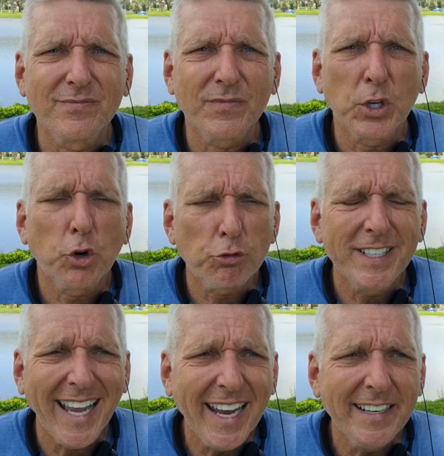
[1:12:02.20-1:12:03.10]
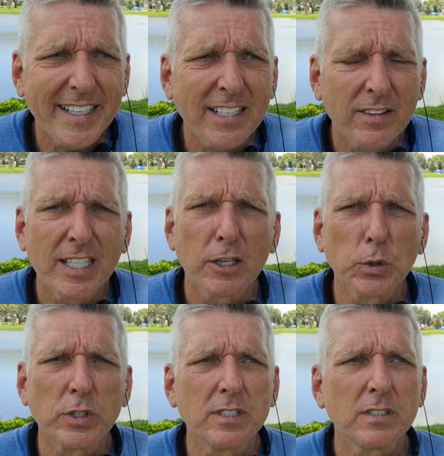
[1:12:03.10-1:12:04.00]
creating the
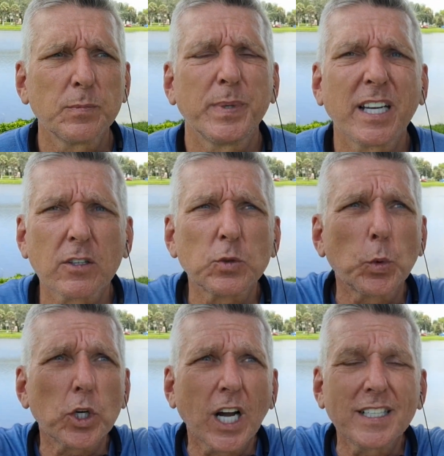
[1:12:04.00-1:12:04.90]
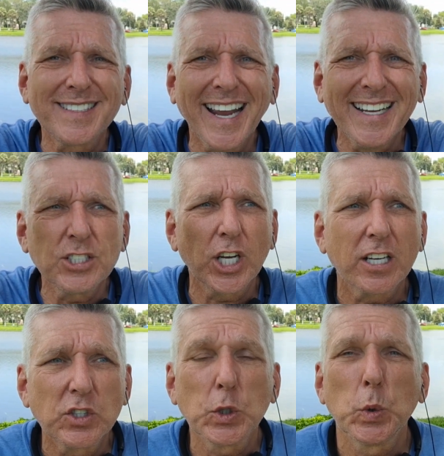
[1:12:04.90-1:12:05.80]
illusions because we're attaching
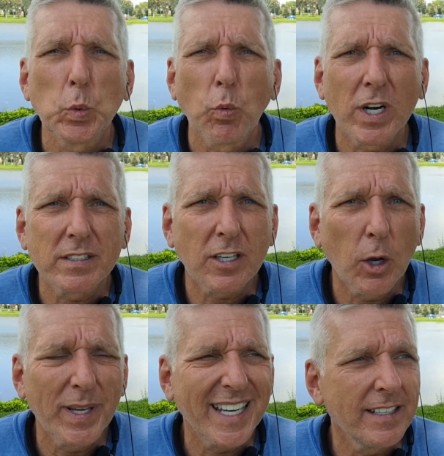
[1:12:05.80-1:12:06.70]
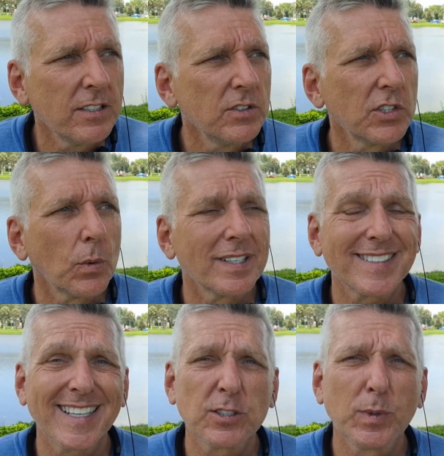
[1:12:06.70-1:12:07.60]
to what is coming into us
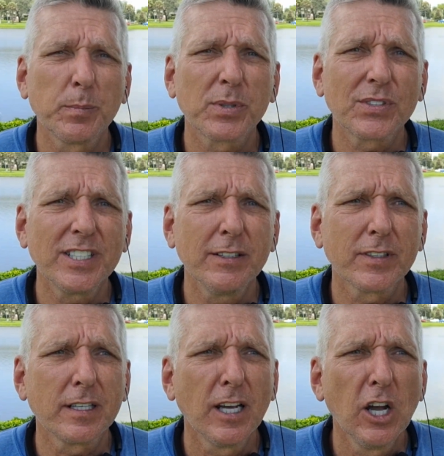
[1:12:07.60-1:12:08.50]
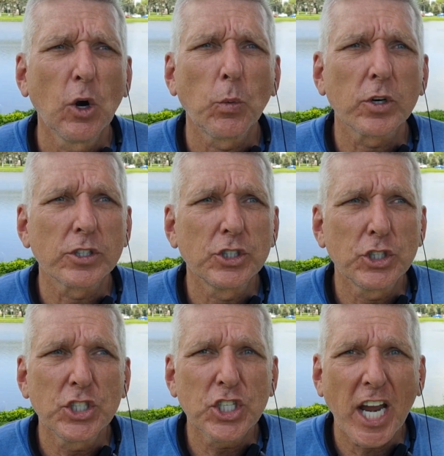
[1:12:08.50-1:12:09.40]
as we perceive it. We're
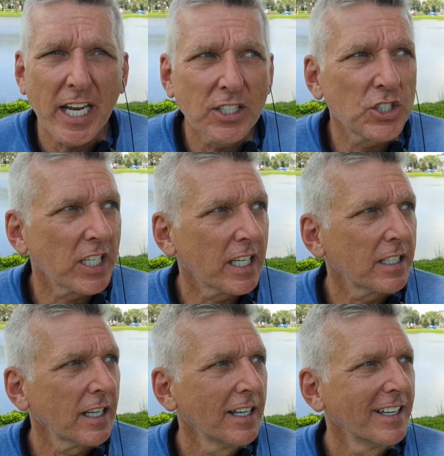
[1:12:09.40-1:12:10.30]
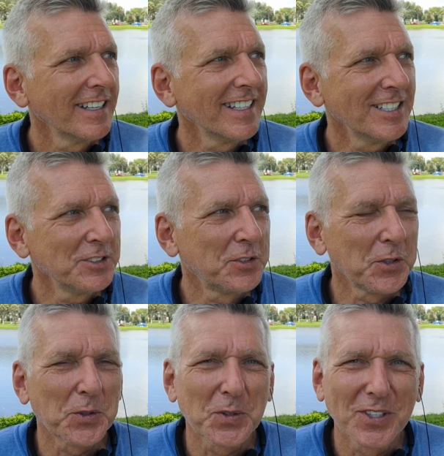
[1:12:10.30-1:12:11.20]
changing it into